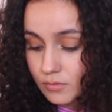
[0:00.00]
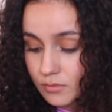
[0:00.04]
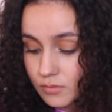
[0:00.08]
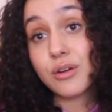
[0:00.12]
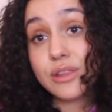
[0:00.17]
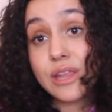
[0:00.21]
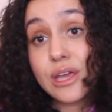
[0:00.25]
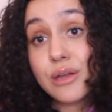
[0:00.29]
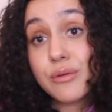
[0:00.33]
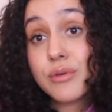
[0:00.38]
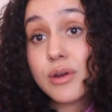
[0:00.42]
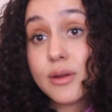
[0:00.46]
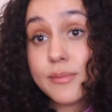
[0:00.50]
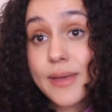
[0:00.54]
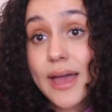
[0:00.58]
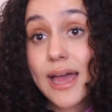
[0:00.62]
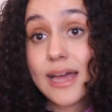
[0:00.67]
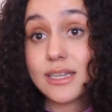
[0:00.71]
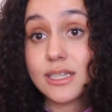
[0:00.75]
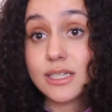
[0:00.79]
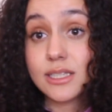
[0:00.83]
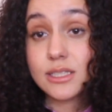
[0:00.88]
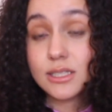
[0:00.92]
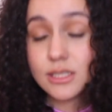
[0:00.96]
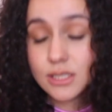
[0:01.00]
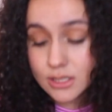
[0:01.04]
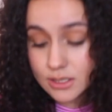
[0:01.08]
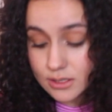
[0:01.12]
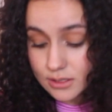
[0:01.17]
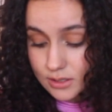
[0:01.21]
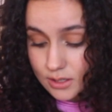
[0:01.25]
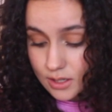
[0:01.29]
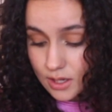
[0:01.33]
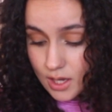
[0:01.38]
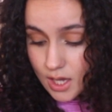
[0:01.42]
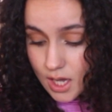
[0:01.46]
they were abandoned.
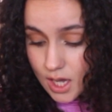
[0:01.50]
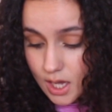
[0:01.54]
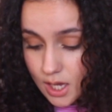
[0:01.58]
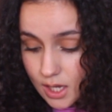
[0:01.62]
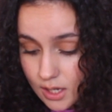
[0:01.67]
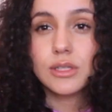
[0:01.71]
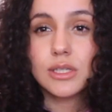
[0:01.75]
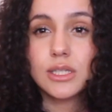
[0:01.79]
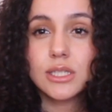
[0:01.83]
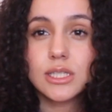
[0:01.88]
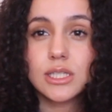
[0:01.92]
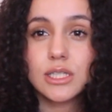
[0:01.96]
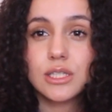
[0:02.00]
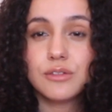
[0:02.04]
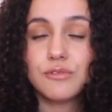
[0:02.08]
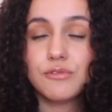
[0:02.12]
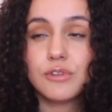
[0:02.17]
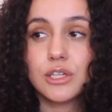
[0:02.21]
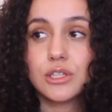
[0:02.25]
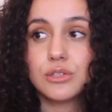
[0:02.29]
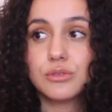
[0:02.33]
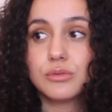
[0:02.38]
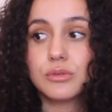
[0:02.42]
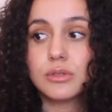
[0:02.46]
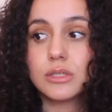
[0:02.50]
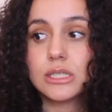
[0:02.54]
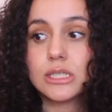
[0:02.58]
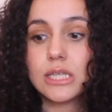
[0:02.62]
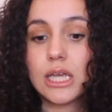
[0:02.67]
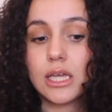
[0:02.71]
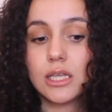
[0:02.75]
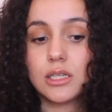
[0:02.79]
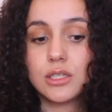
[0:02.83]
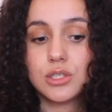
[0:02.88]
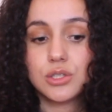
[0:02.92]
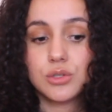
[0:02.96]
These individuals
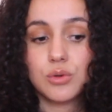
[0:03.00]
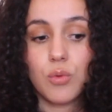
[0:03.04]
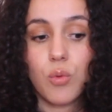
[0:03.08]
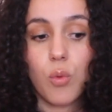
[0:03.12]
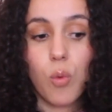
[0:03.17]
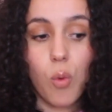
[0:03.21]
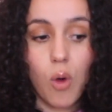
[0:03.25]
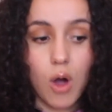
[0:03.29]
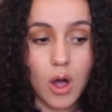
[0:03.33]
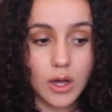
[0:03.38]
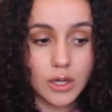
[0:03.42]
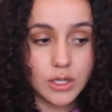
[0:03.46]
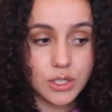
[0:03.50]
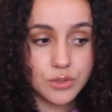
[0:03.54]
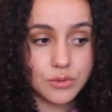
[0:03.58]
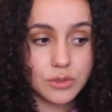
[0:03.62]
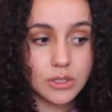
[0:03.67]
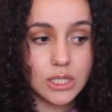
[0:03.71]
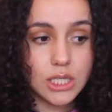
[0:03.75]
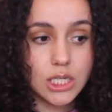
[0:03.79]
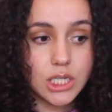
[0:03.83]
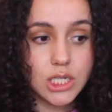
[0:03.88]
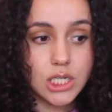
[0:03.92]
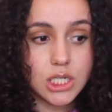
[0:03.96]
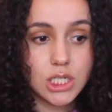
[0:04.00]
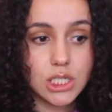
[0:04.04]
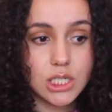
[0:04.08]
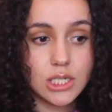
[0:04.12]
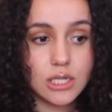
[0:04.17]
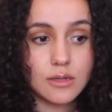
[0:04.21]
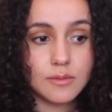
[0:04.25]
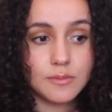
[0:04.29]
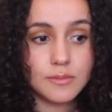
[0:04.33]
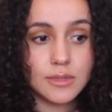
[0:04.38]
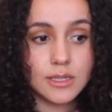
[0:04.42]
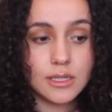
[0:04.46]
tend to want
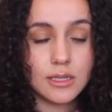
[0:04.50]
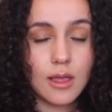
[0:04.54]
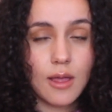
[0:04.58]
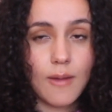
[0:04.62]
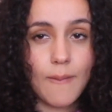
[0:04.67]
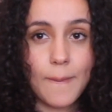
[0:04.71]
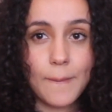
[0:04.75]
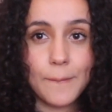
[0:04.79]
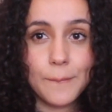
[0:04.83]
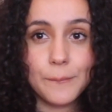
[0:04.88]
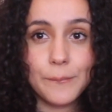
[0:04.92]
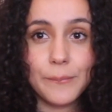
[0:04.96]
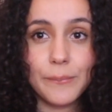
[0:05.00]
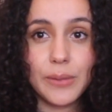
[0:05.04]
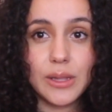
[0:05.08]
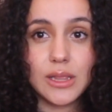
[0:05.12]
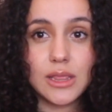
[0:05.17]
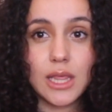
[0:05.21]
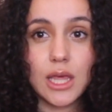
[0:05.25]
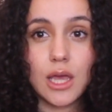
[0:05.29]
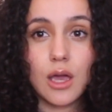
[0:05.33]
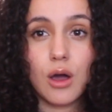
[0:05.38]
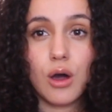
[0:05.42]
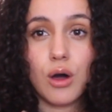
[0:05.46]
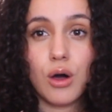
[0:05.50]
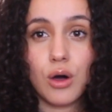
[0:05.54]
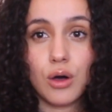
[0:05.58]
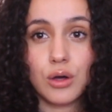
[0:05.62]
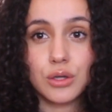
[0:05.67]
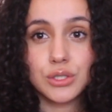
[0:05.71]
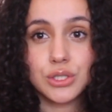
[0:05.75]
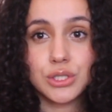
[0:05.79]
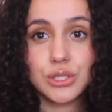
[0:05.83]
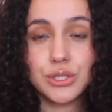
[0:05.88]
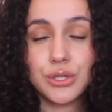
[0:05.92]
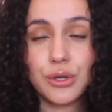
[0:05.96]
relationships, but they
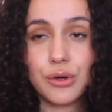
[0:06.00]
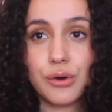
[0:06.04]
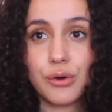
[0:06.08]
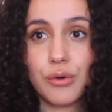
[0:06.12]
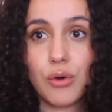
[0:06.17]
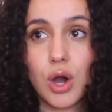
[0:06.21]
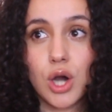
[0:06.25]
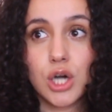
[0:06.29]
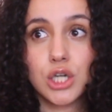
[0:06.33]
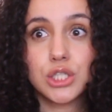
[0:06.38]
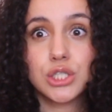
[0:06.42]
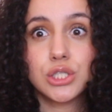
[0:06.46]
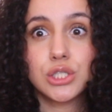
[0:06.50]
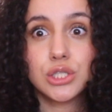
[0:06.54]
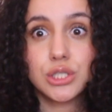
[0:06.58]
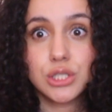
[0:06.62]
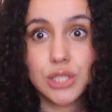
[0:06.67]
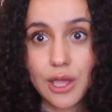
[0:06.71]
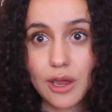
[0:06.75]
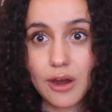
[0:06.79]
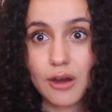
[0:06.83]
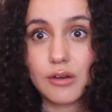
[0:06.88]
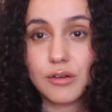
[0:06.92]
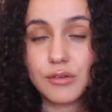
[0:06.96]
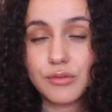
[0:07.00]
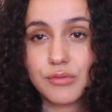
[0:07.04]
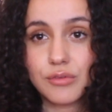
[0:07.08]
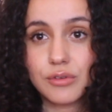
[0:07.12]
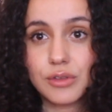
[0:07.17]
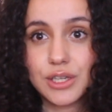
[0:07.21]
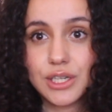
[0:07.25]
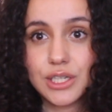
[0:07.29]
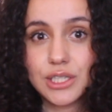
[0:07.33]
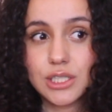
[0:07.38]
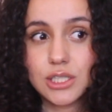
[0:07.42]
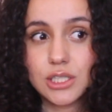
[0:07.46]
also are scared of
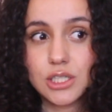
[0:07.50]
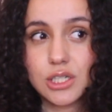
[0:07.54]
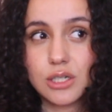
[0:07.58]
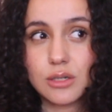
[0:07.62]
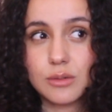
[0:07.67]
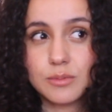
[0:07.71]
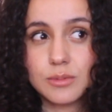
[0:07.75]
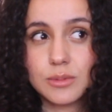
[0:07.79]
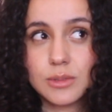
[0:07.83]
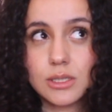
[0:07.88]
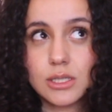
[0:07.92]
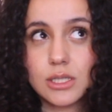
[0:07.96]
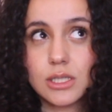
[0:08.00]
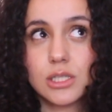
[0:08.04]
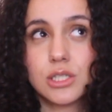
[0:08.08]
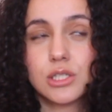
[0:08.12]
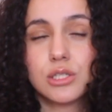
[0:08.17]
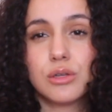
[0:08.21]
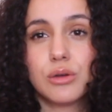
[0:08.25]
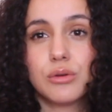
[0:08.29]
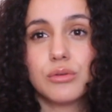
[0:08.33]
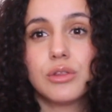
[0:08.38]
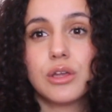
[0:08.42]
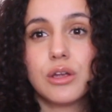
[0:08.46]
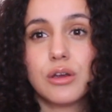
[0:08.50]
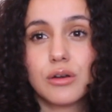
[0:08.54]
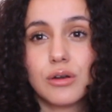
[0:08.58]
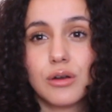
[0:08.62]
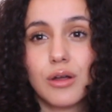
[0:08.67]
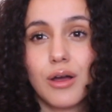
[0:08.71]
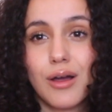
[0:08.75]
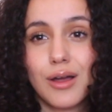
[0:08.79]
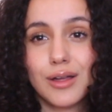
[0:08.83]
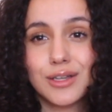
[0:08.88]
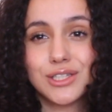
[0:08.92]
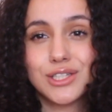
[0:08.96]
relationships. So they're
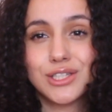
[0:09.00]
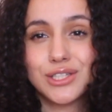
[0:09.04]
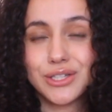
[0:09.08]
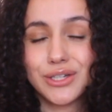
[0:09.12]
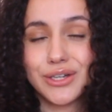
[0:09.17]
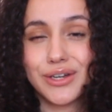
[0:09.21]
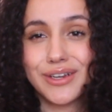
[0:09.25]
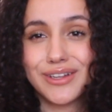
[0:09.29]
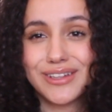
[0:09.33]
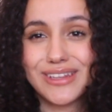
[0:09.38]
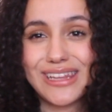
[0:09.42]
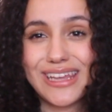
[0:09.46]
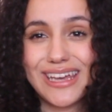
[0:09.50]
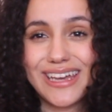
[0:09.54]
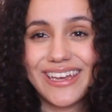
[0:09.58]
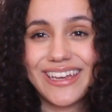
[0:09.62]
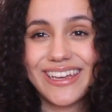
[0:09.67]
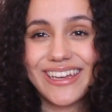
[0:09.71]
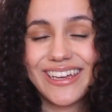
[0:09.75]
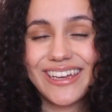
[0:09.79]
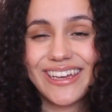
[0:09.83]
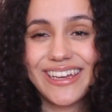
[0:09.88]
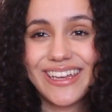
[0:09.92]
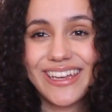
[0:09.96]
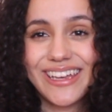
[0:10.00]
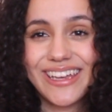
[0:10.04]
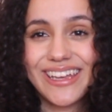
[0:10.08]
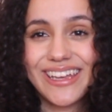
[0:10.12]
not sure, like,